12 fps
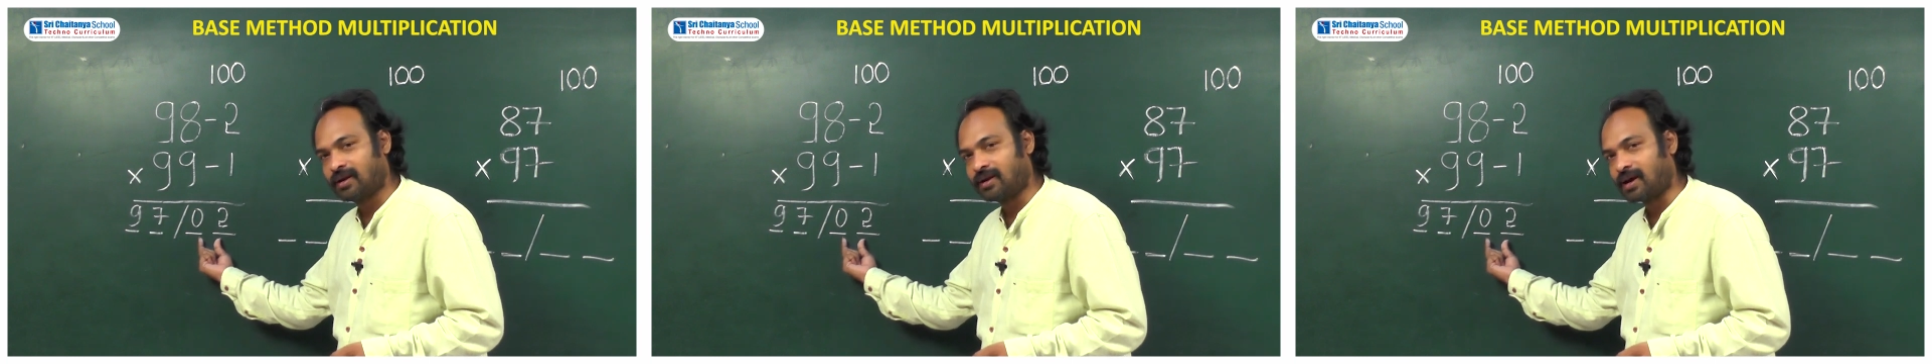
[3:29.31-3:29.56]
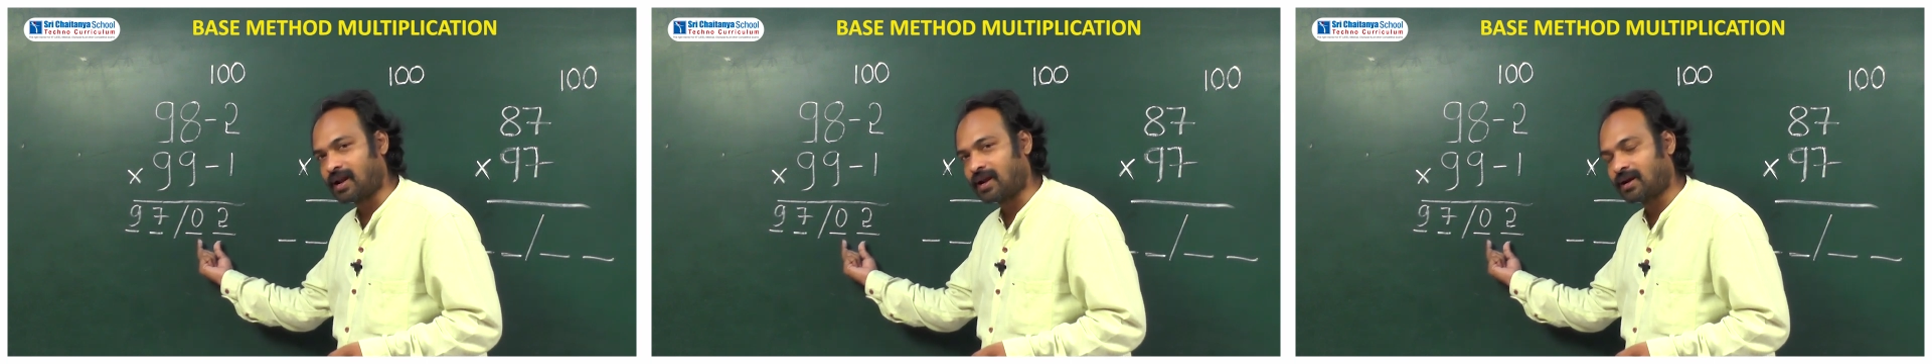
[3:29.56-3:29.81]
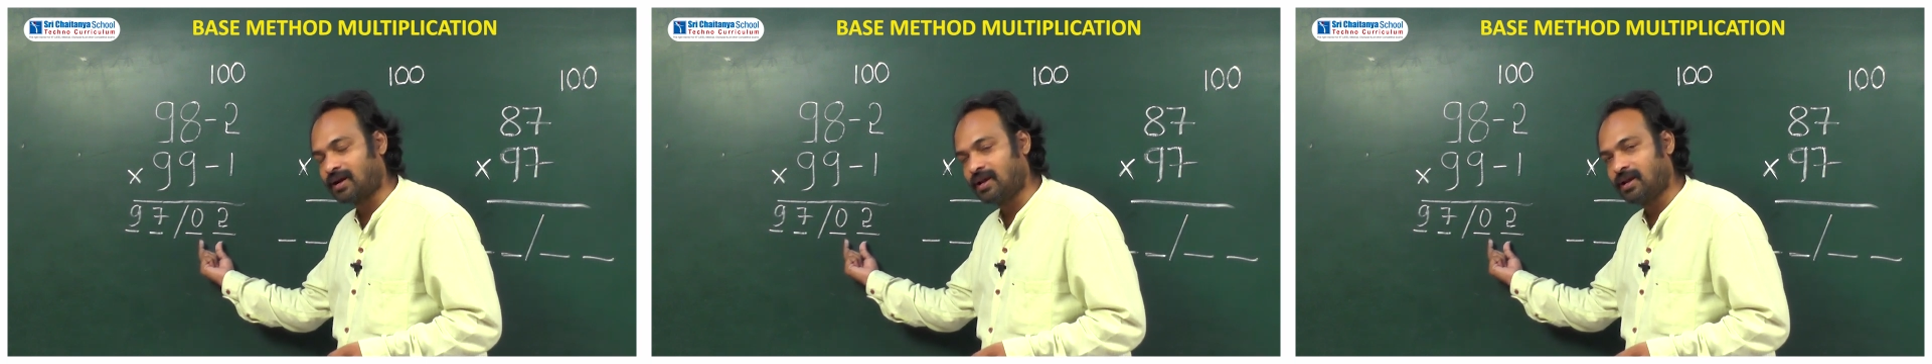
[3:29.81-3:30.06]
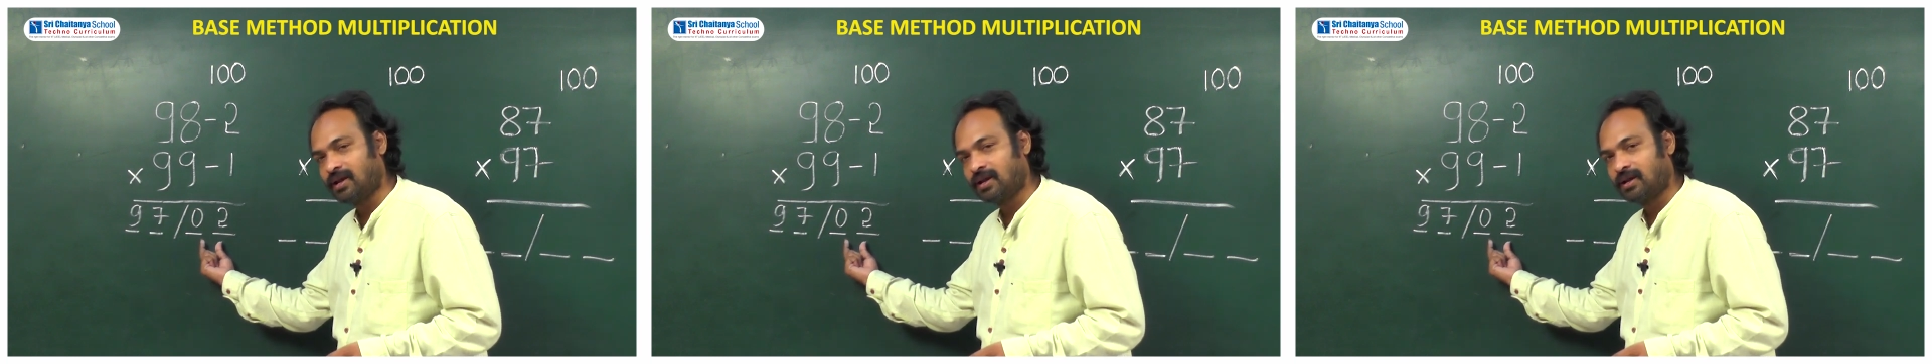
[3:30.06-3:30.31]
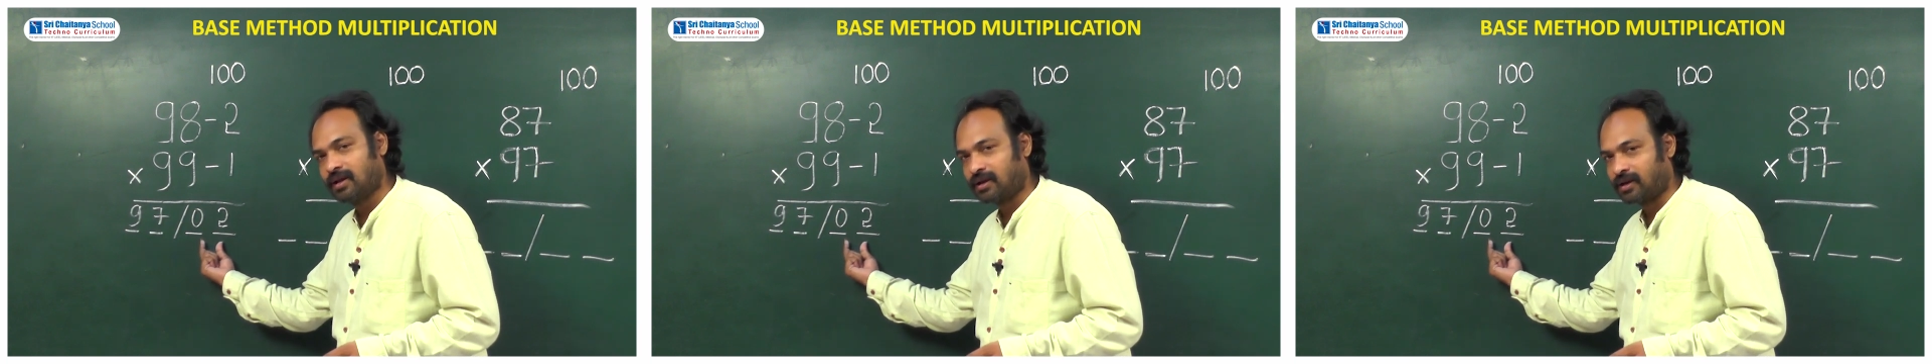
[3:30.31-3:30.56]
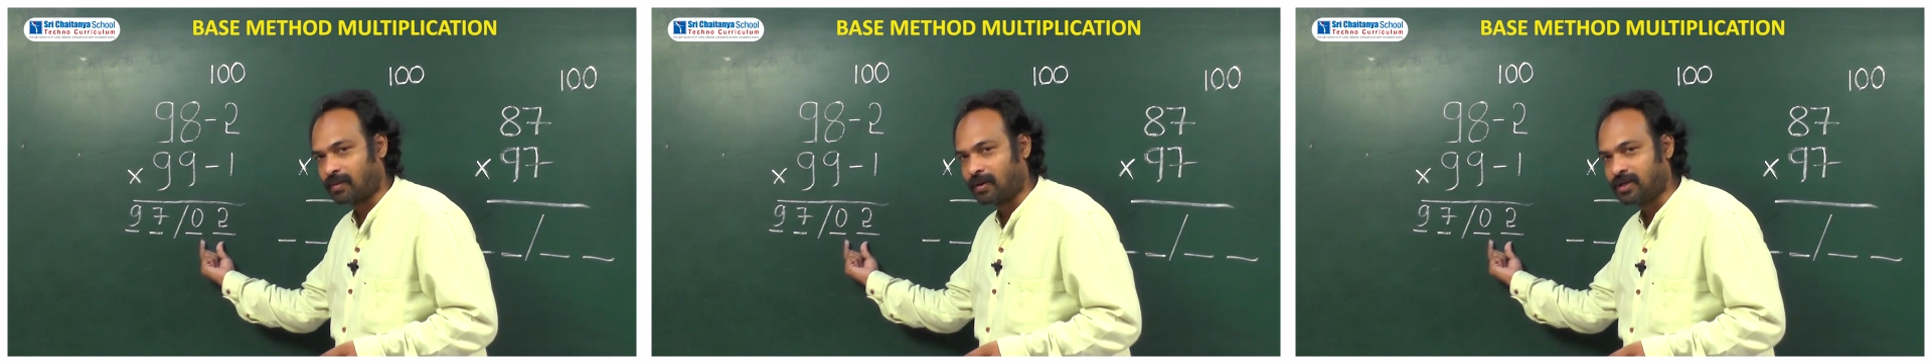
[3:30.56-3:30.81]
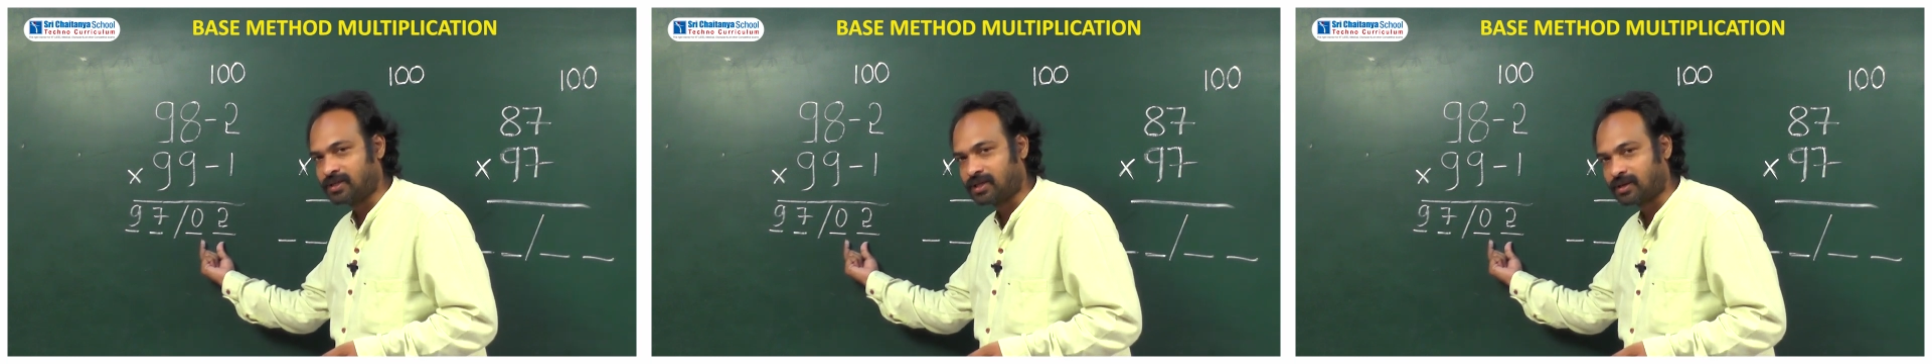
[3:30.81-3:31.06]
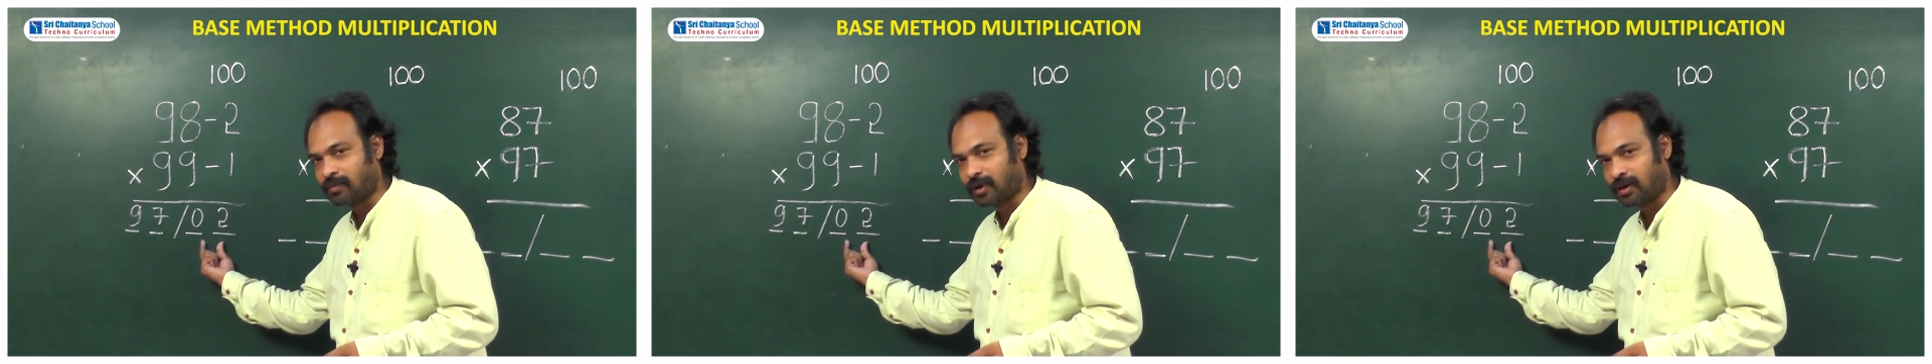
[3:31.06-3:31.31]
directly double digit
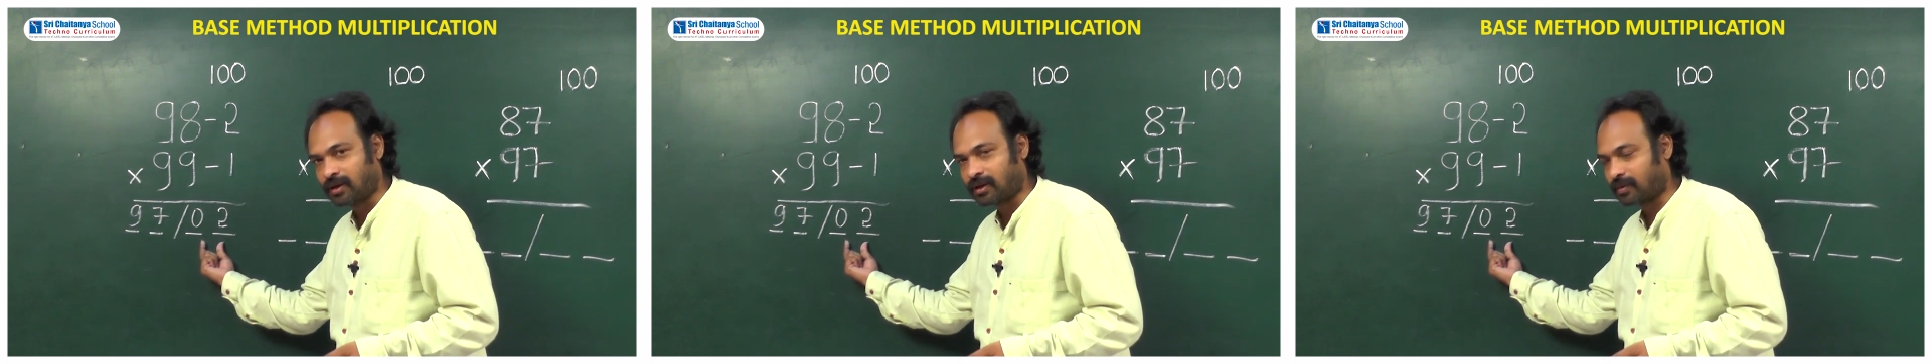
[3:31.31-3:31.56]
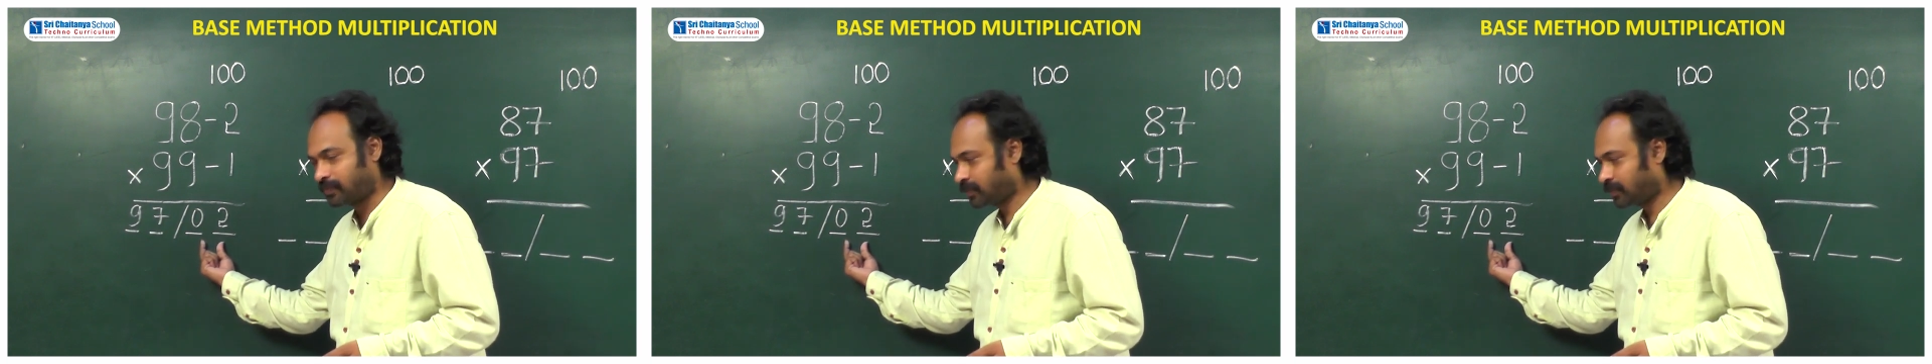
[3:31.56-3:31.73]
number here.